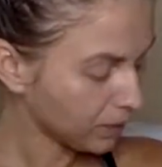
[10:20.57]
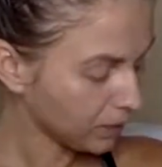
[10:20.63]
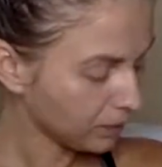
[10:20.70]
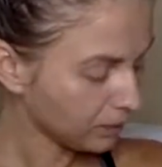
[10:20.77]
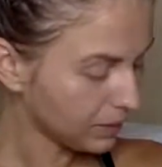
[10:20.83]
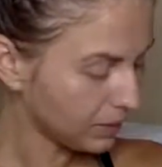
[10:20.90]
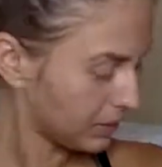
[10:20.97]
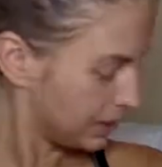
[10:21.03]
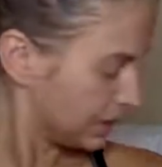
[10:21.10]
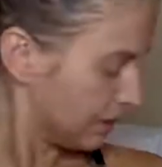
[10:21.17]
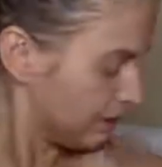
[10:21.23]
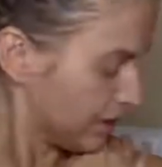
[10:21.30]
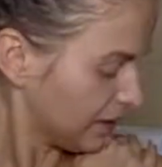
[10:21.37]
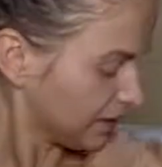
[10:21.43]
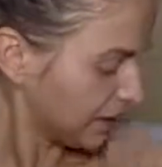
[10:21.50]
But this
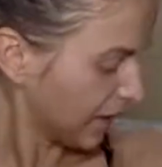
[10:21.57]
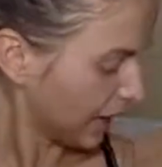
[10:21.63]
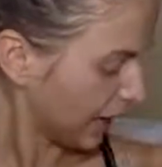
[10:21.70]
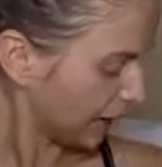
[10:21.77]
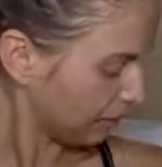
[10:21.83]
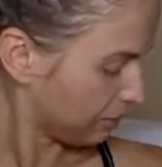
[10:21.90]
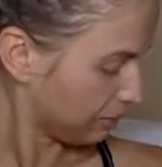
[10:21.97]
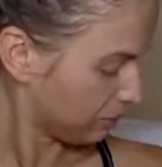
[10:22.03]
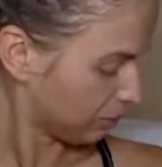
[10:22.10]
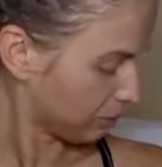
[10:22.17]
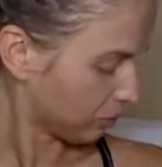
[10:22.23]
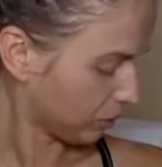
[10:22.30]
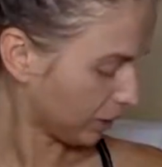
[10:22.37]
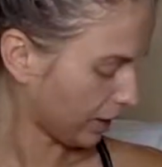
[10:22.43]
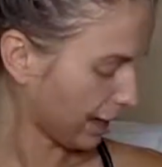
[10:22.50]
I've never had
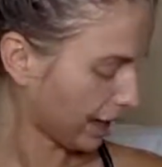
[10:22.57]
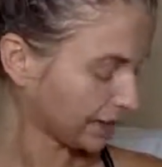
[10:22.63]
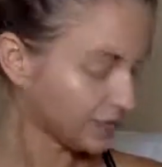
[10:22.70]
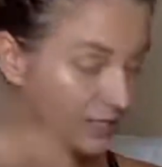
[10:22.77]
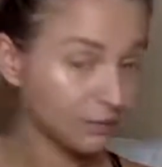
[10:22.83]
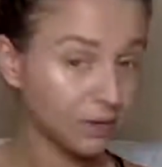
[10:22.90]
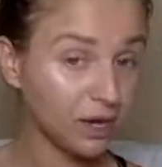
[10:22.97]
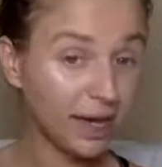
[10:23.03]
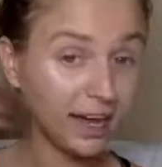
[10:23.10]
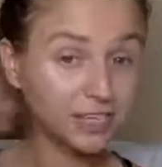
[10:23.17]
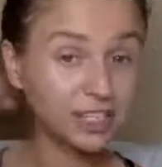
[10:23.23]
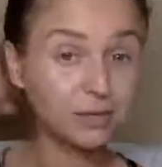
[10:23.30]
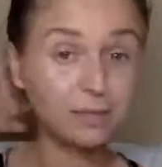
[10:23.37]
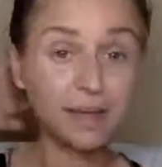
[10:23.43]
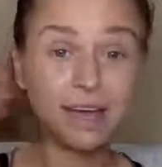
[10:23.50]
before. Eczema
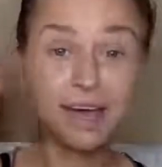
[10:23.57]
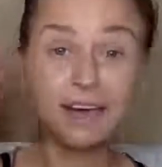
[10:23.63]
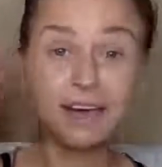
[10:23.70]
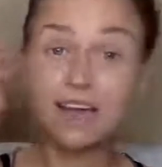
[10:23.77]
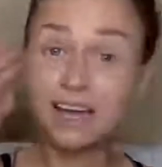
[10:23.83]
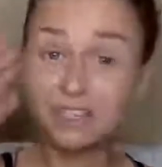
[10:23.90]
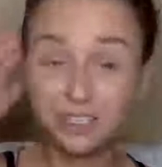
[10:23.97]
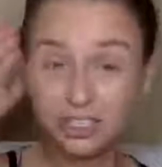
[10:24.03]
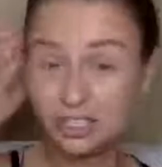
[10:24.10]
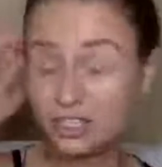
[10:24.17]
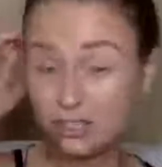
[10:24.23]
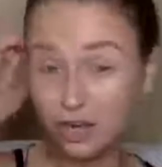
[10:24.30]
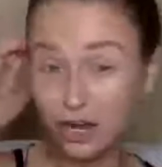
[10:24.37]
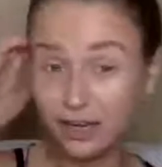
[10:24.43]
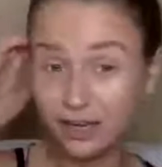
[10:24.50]
actually on my head actually
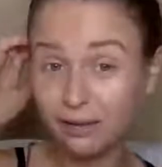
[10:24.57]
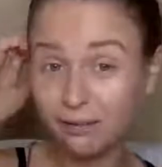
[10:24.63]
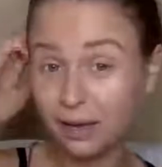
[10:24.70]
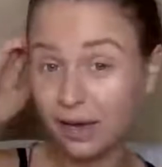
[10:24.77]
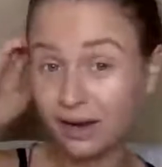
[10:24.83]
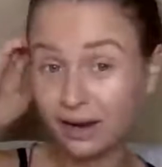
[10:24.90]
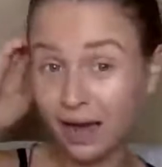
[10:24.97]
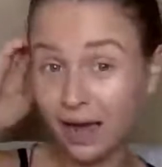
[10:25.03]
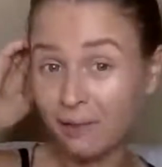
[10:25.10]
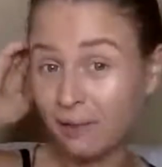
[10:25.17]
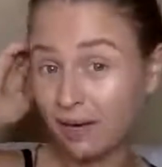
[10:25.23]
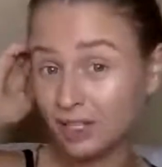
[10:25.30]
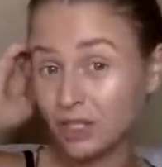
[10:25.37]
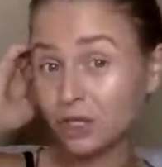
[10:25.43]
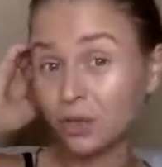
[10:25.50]
did not get bad. I'm
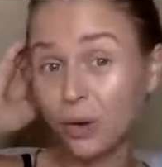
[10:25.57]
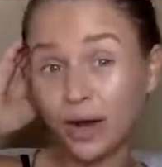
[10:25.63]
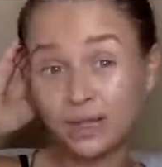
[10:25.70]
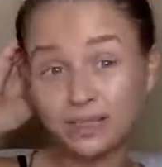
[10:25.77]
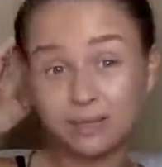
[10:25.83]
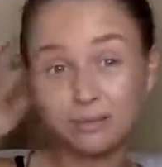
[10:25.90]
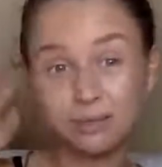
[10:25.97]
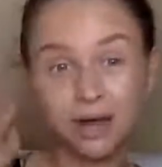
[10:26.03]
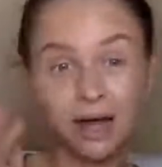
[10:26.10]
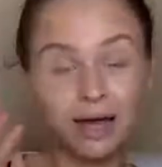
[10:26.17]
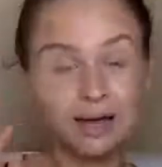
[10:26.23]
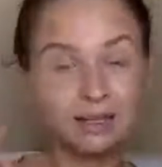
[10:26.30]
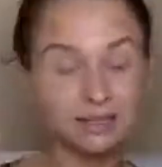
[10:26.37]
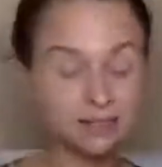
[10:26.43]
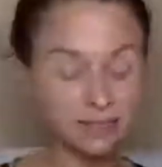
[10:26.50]
actually quite
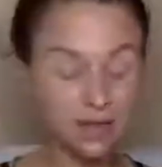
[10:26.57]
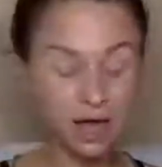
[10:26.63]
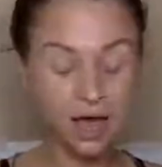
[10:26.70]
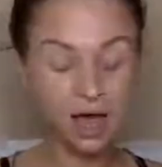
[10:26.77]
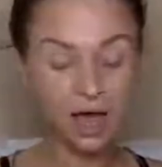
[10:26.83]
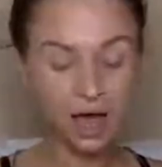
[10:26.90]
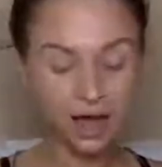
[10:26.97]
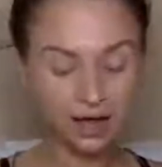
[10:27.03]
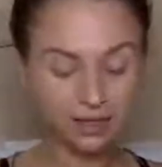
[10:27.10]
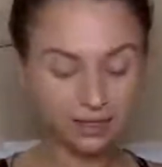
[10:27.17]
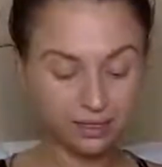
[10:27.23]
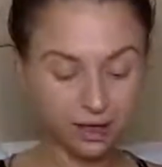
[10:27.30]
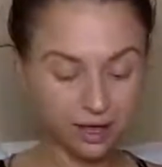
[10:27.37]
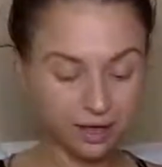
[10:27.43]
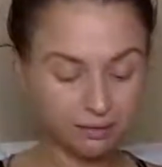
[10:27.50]
surprised. I
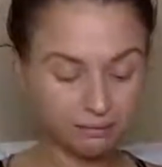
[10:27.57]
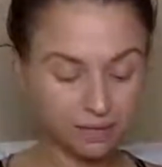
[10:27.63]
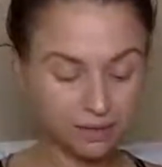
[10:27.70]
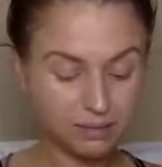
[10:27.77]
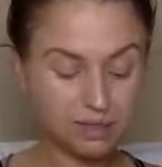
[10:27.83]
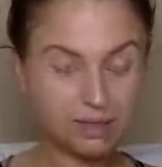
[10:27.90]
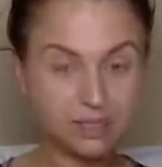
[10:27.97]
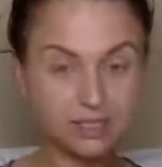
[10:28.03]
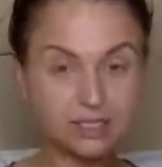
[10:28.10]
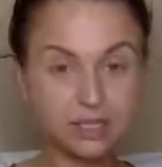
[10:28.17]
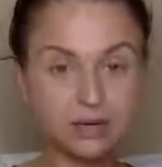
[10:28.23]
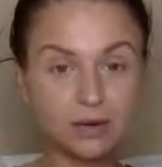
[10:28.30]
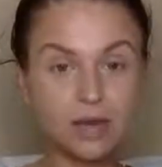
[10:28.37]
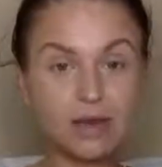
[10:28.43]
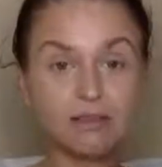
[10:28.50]
thought maybe this
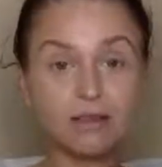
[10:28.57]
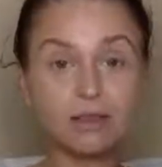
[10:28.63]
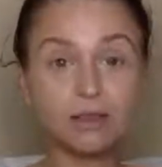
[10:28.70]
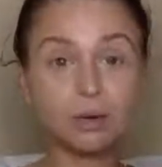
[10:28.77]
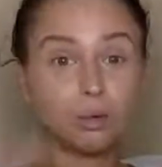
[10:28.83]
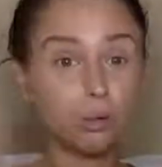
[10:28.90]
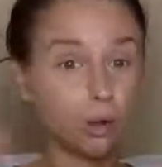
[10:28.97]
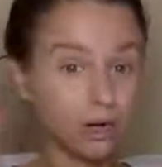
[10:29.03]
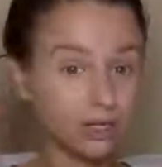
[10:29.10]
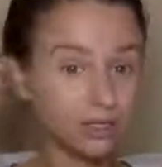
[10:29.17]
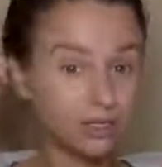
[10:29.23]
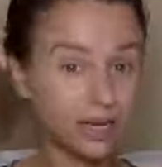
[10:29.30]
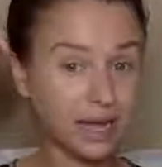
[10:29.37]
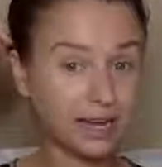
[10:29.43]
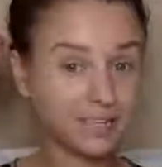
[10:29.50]
year I would have like the
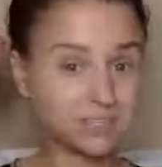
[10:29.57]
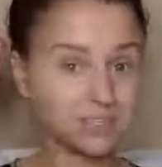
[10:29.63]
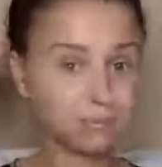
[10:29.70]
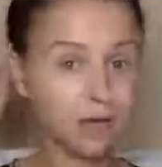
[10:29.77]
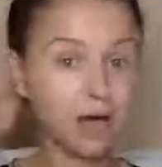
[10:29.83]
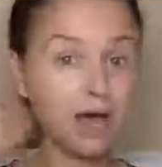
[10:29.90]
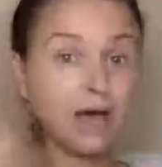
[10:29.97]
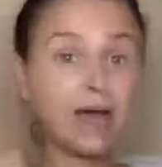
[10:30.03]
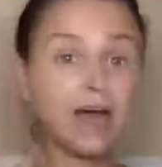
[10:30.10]
worst eczema